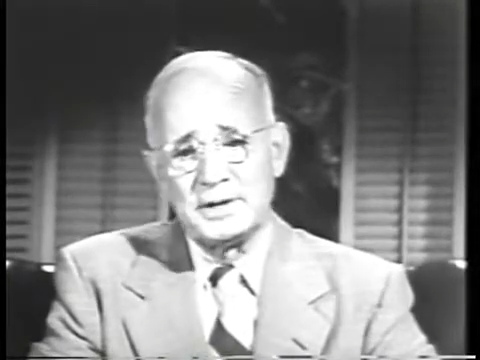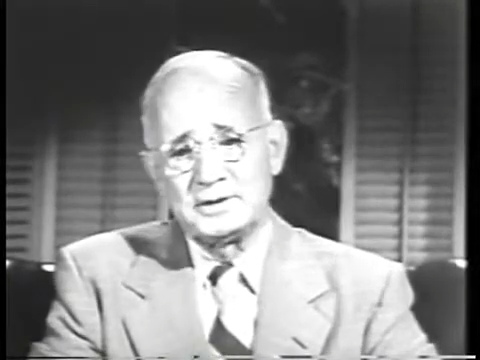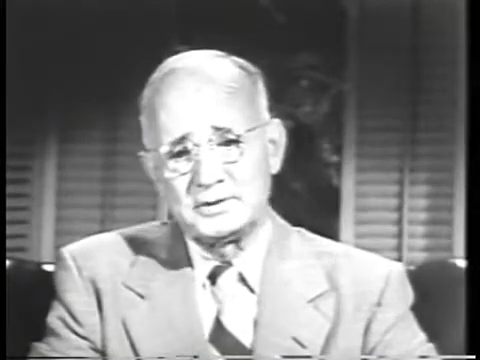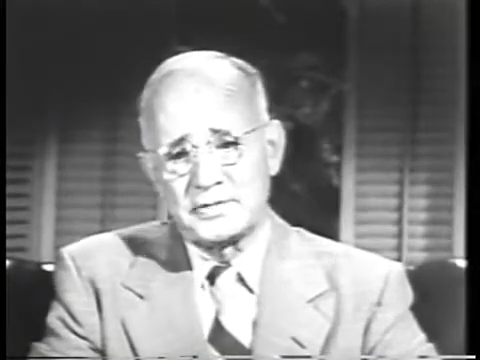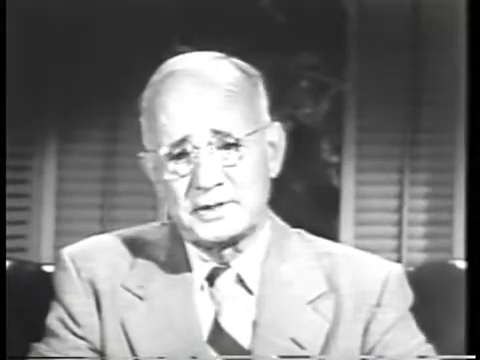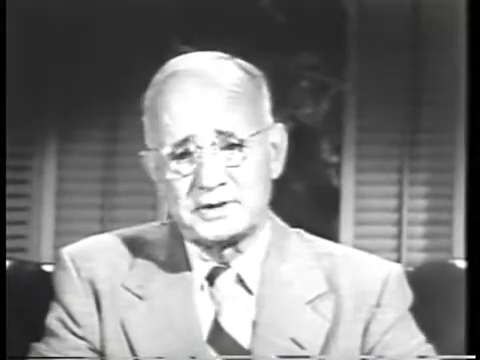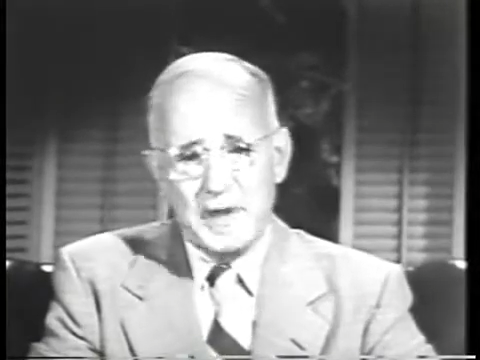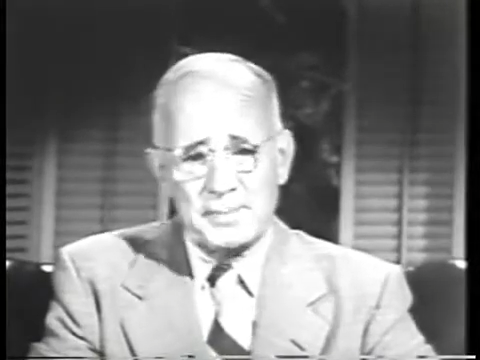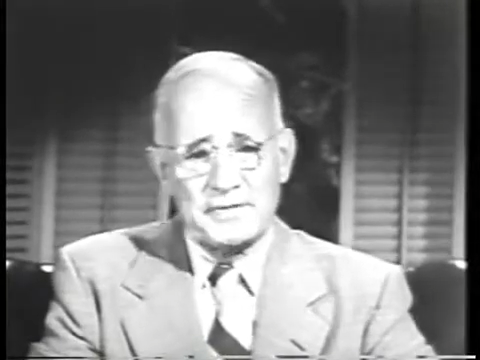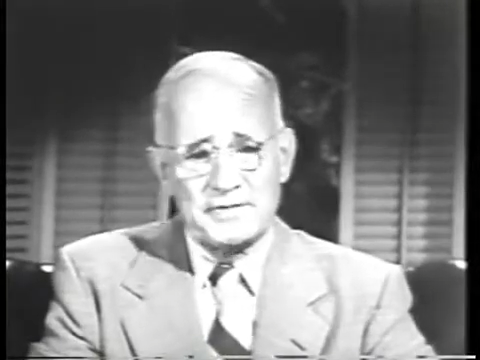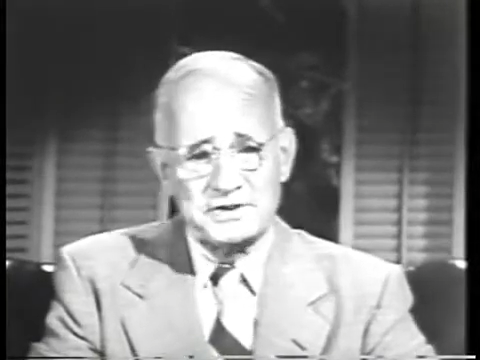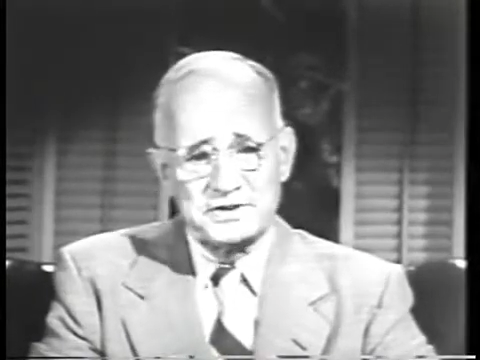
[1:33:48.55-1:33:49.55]
to the top
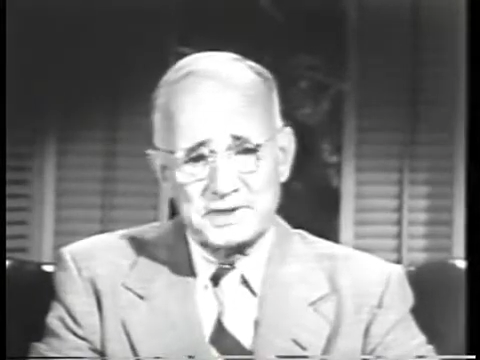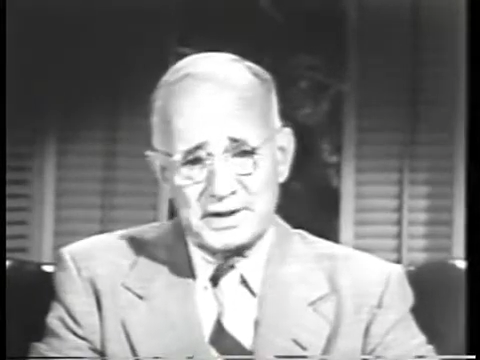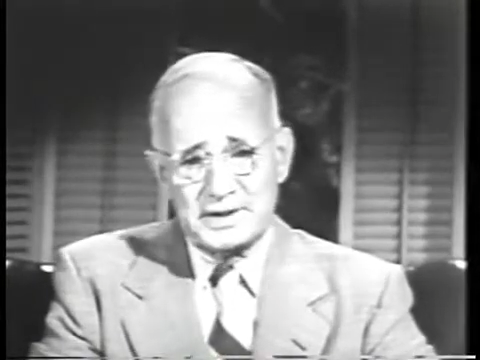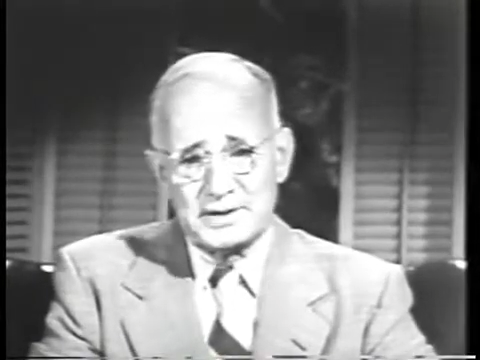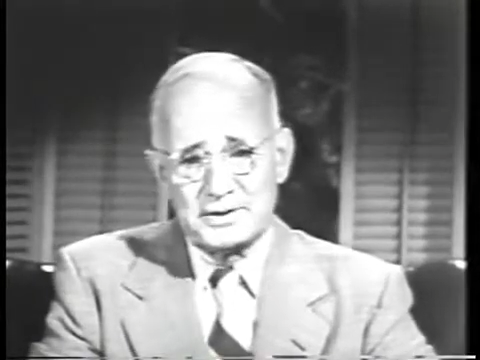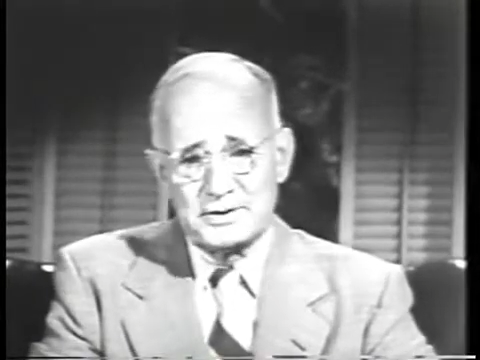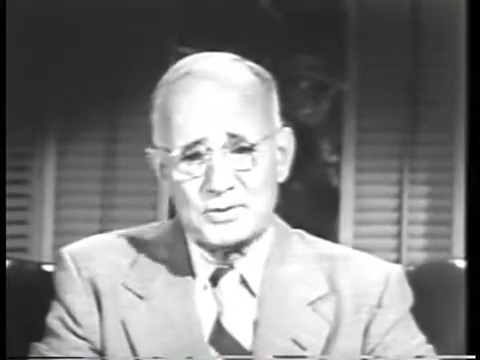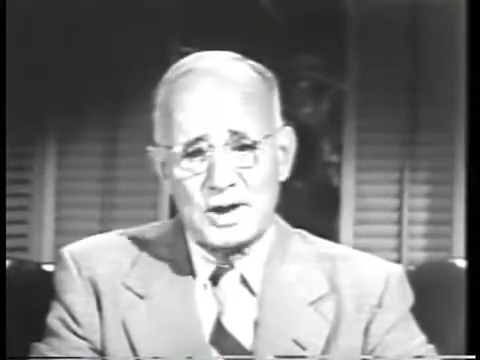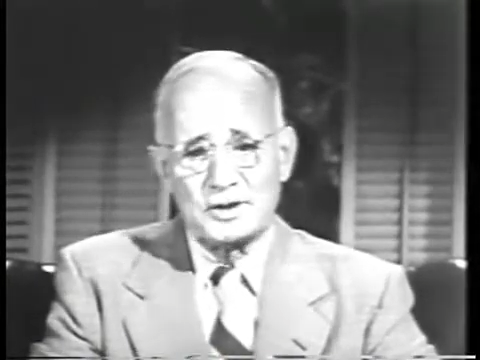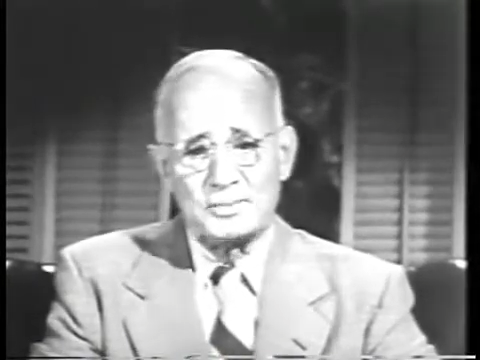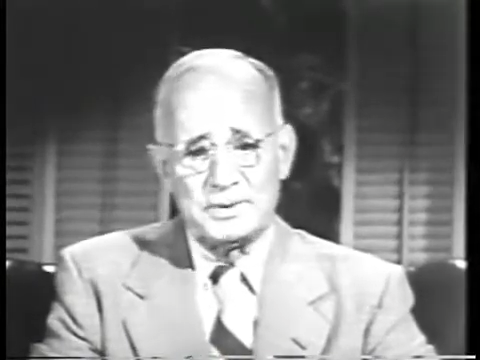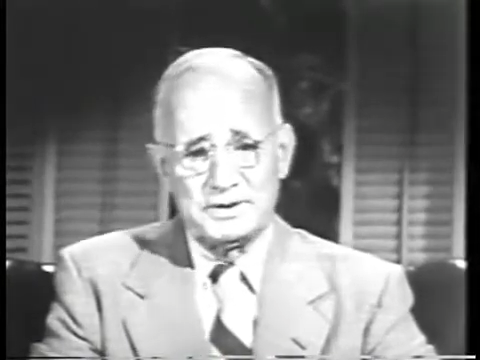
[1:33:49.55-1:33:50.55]
of the scale in your
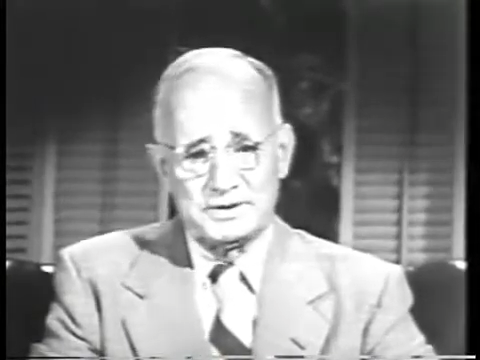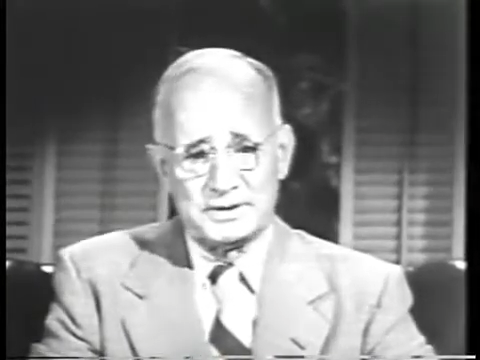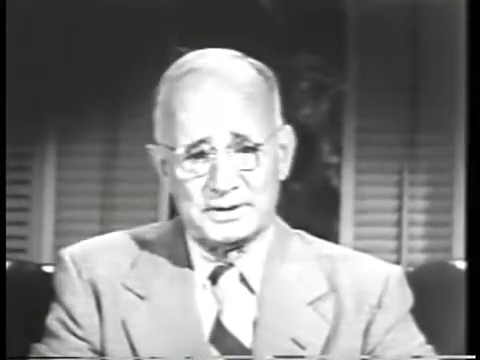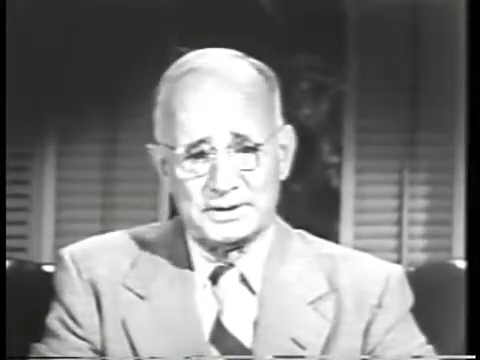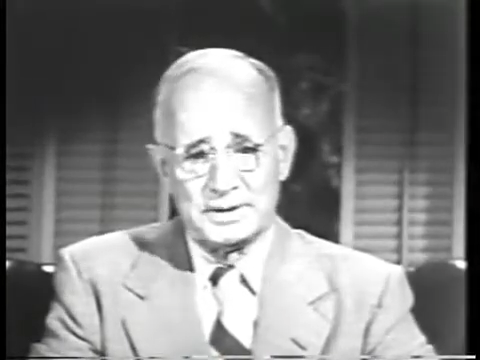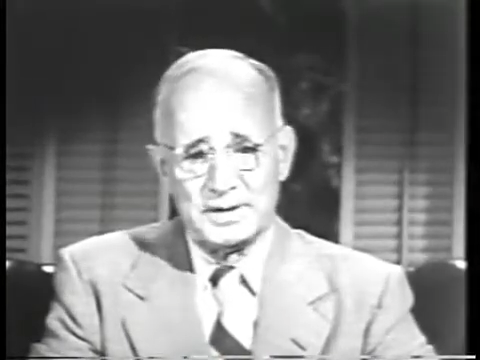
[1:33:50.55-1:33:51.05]
occupation.